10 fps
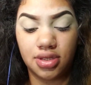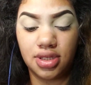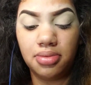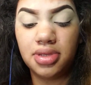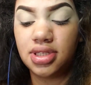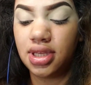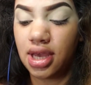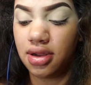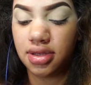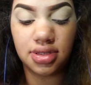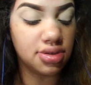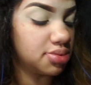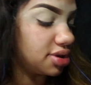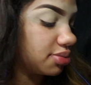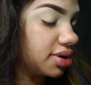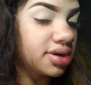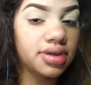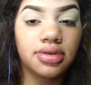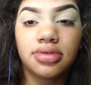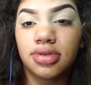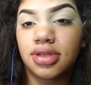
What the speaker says: So let me see how this is really working.